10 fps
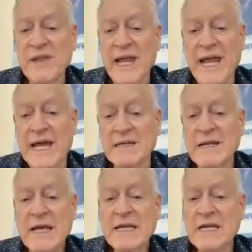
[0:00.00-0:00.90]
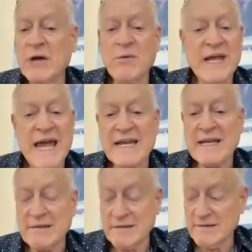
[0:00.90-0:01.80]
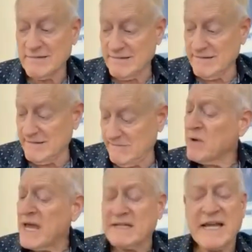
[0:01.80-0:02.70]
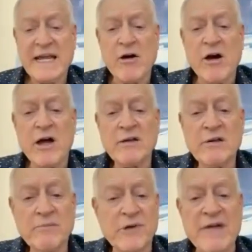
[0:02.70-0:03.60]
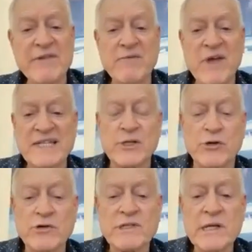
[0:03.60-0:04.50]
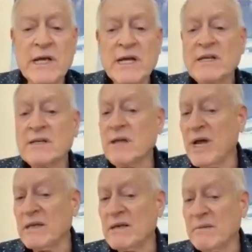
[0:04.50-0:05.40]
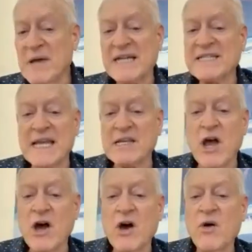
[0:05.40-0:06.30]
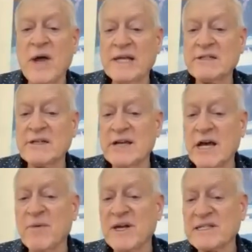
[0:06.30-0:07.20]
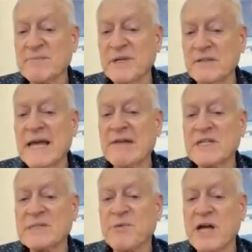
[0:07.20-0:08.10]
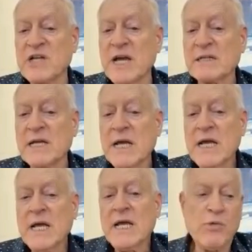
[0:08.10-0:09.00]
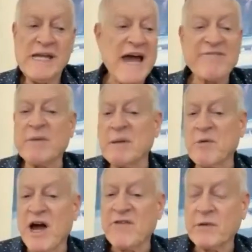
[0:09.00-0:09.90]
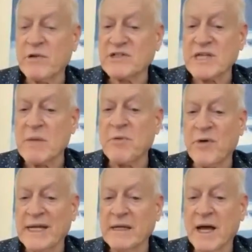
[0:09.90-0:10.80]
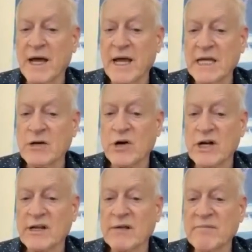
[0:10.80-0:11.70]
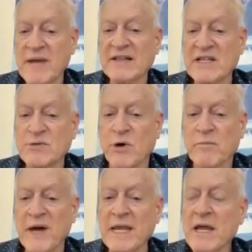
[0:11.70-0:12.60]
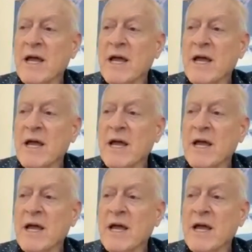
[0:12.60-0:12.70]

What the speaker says: And, we had to take on private investors when the bank said no, and to help us build out this project. We have to be profitable at some point in order to make this work. But